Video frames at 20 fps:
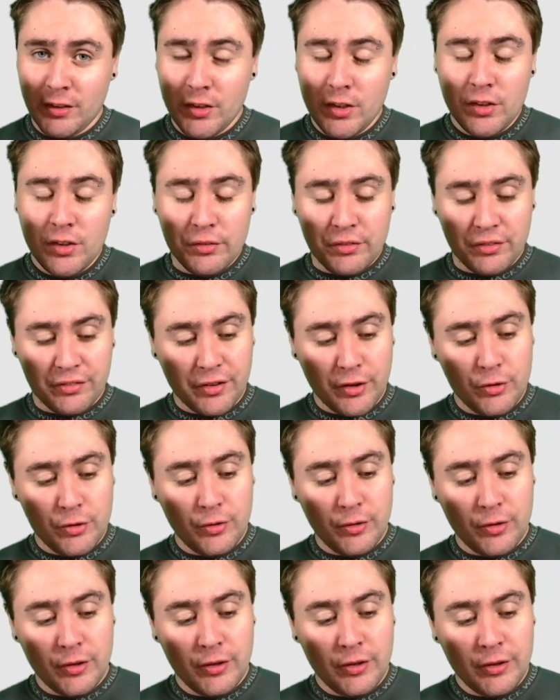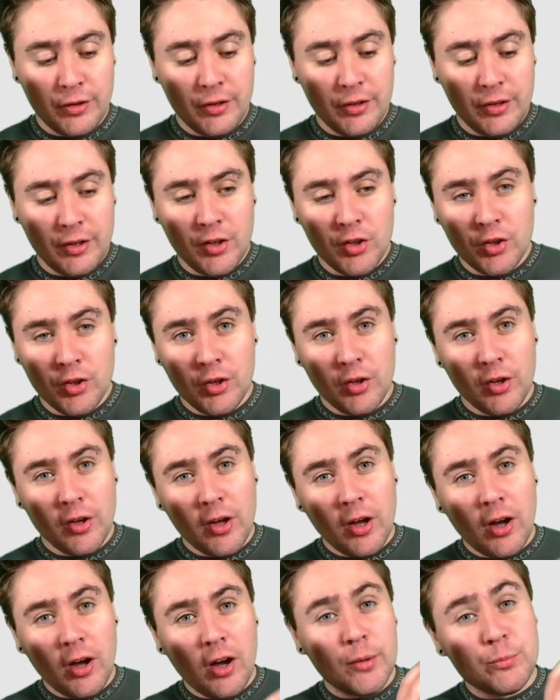So
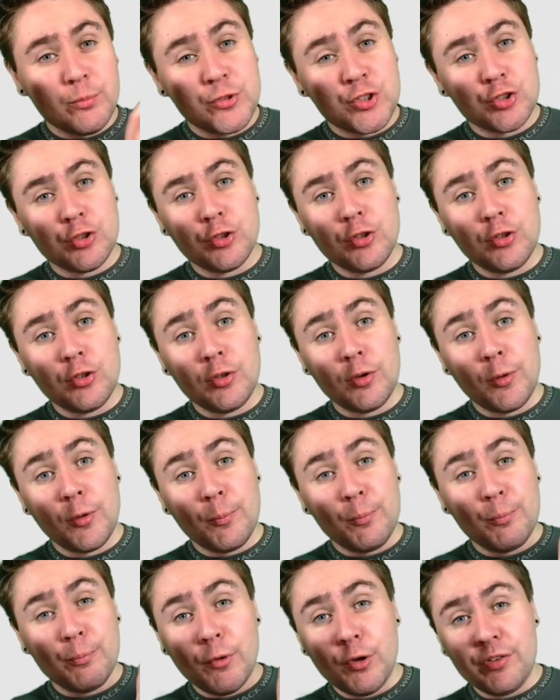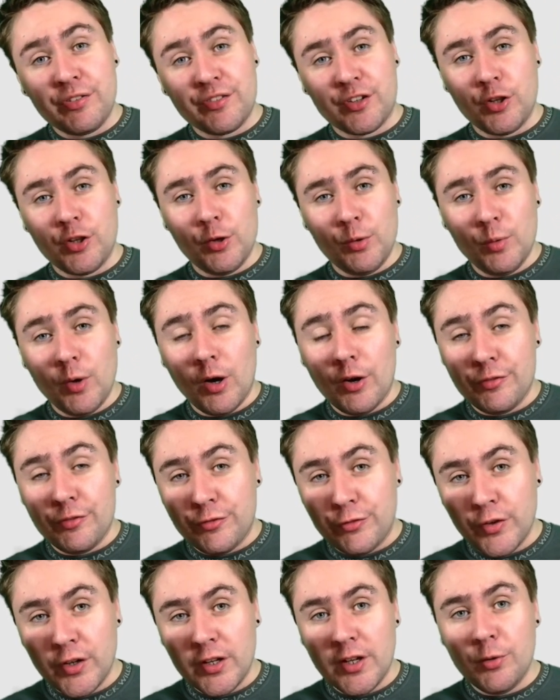I'm sure most of you are
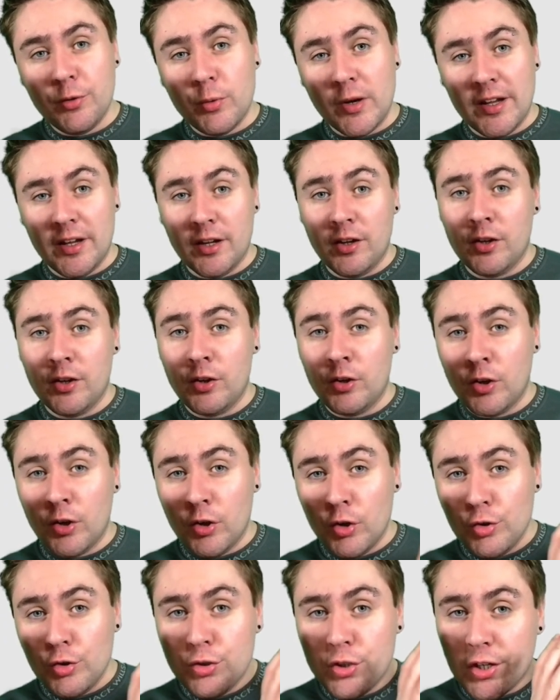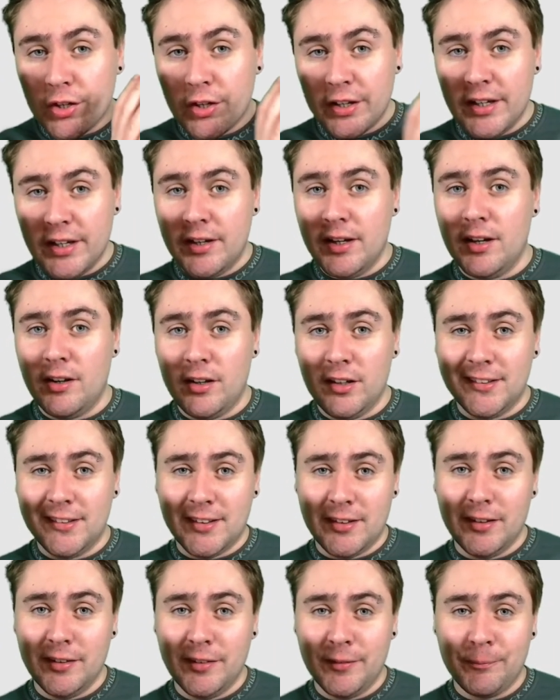fully aware who United Airlines
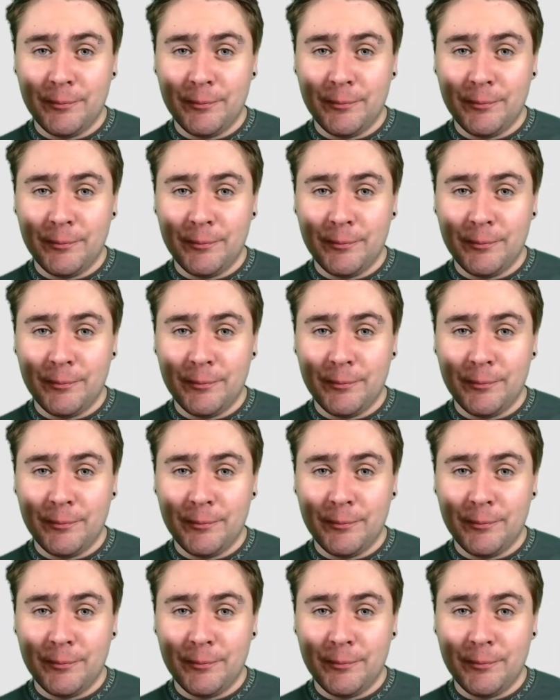are,